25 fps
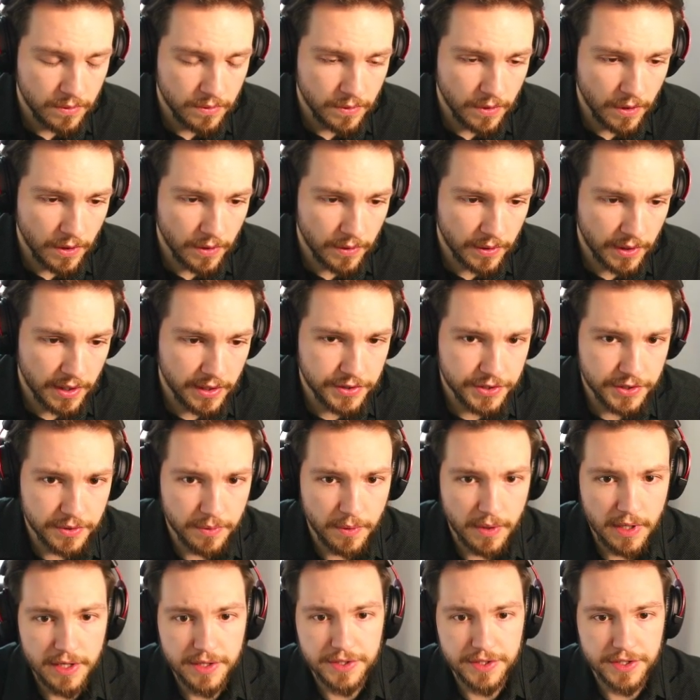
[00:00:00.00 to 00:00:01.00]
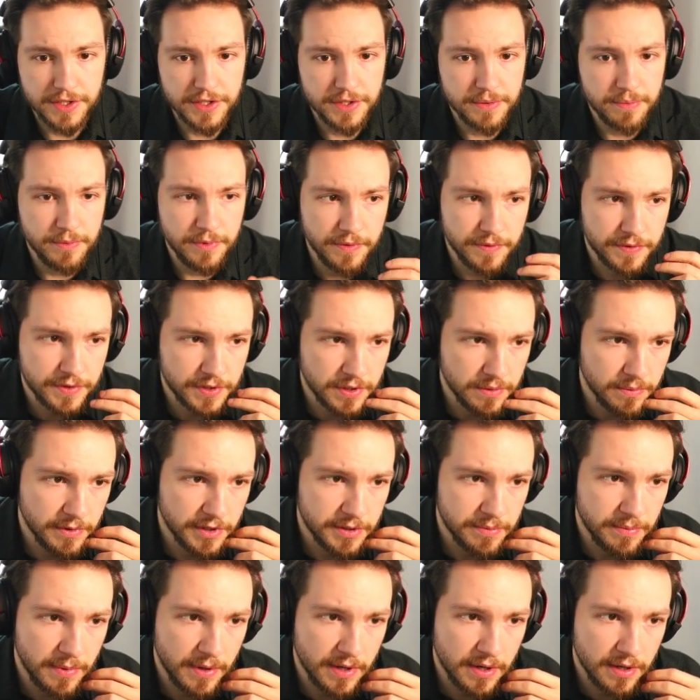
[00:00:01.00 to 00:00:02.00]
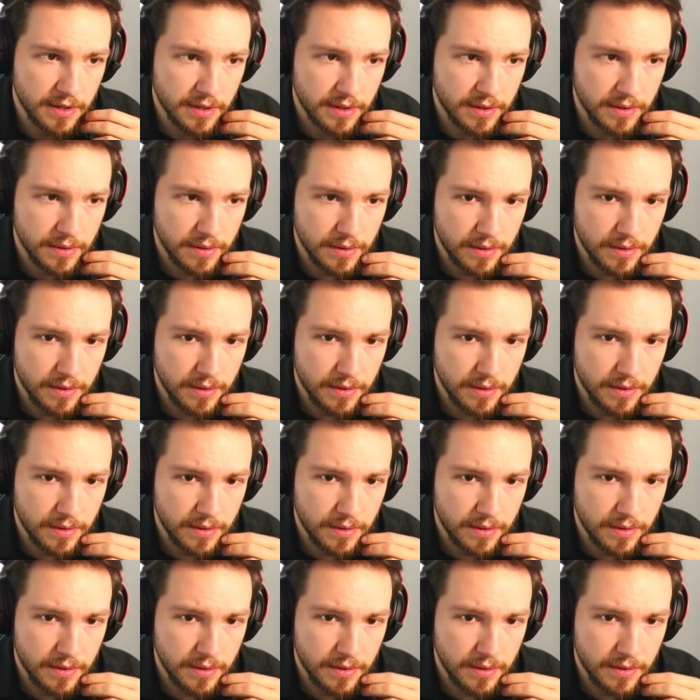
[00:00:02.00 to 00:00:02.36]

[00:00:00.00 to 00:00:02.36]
Okay, so why is this move so much better?